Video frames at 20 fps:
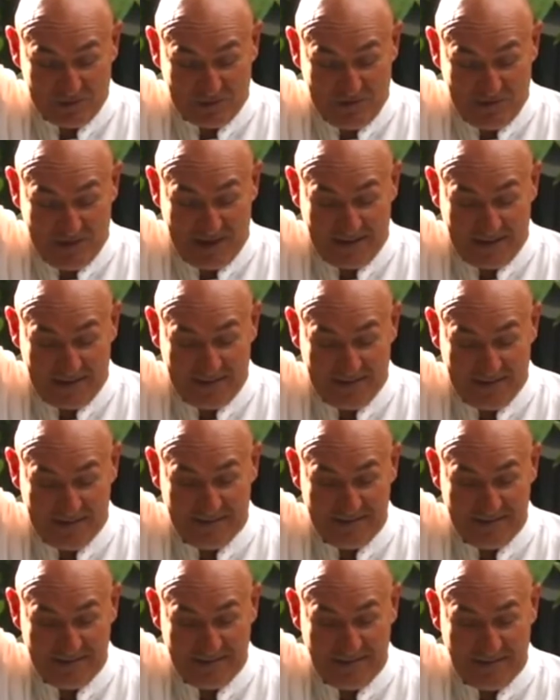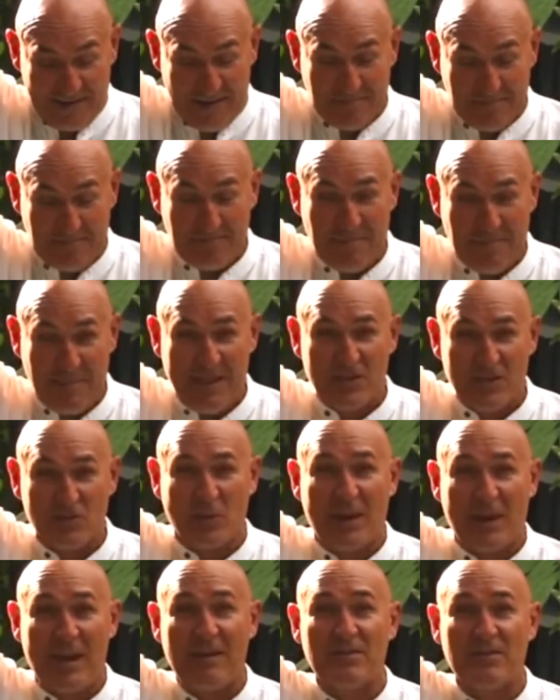the ground. Yeah? So
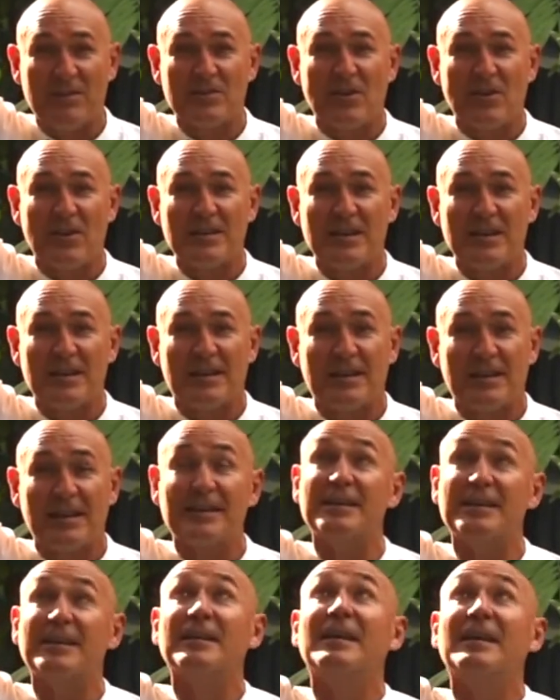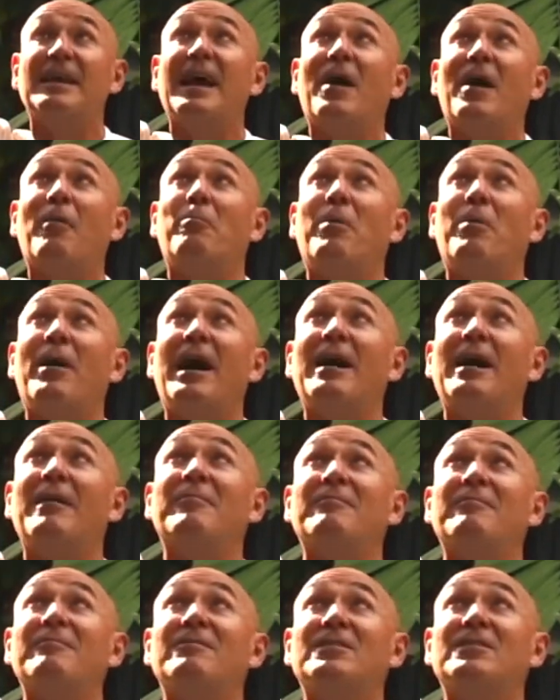we have this idea connecting our
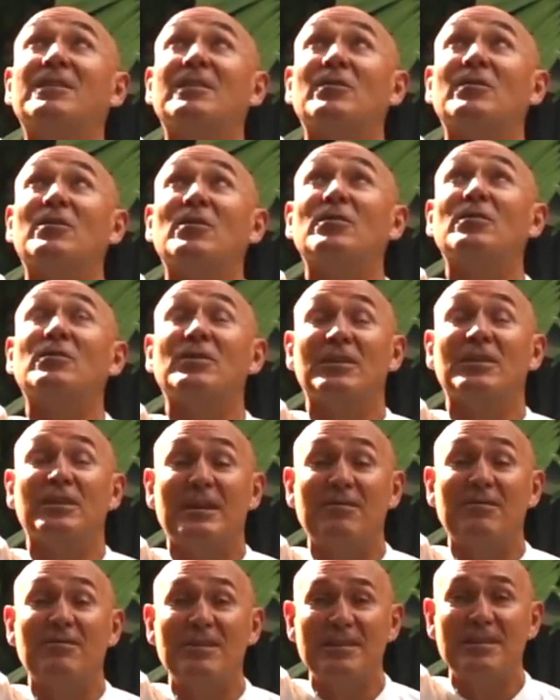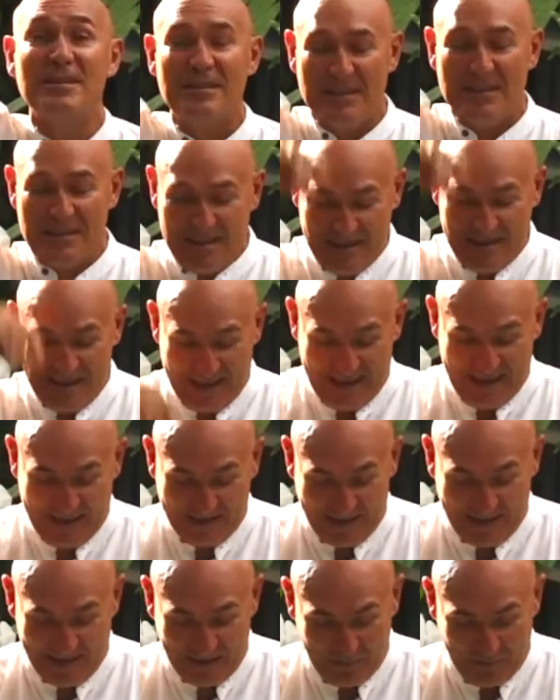palm to the heaven,
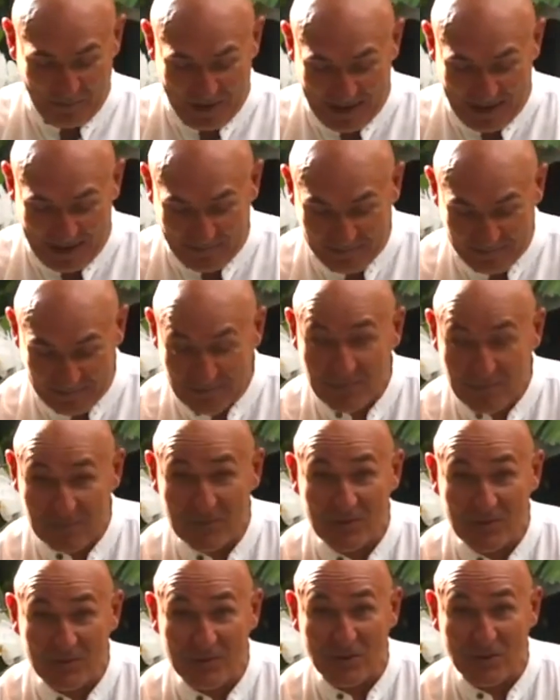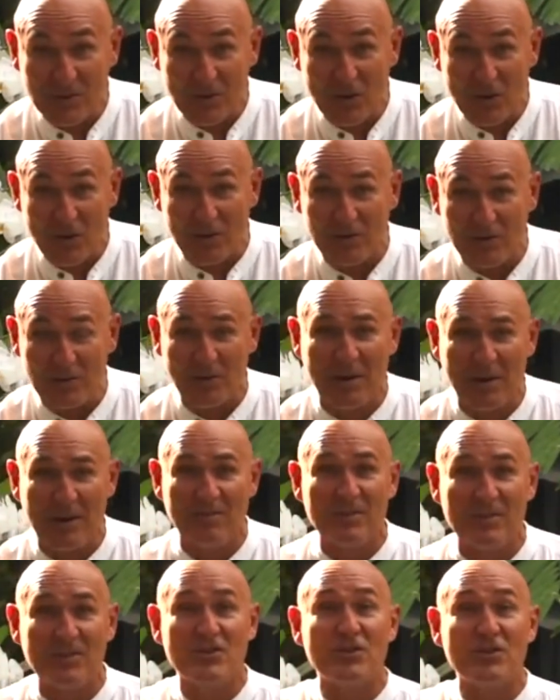and the other palm to the earth. So we
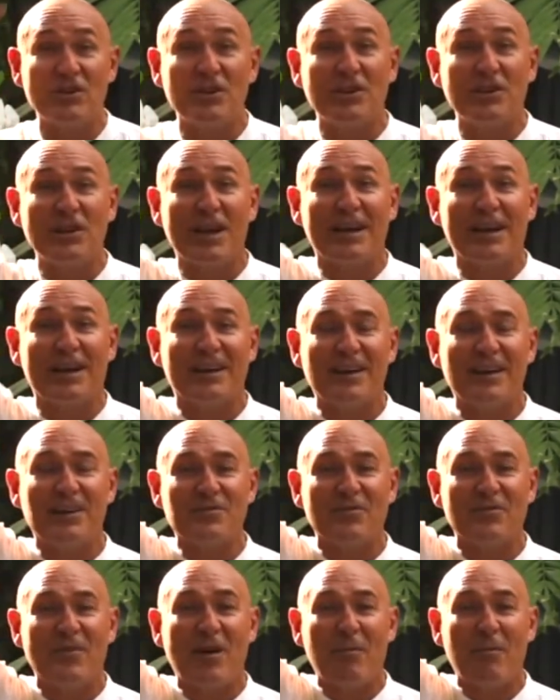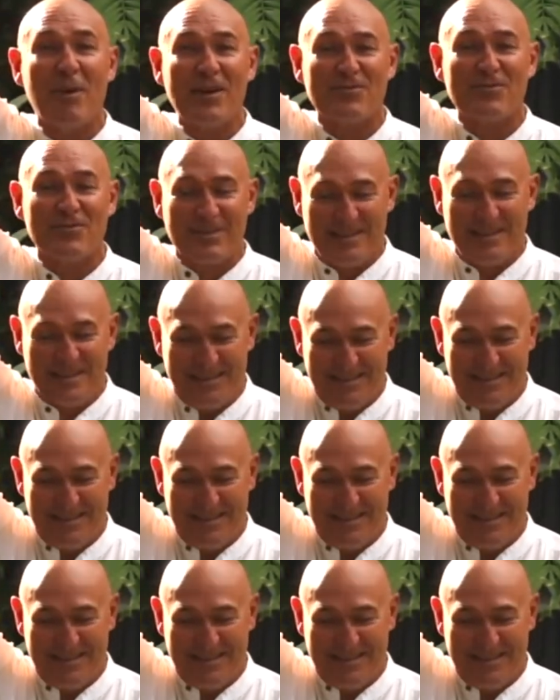have this yin-yang connection with our battery.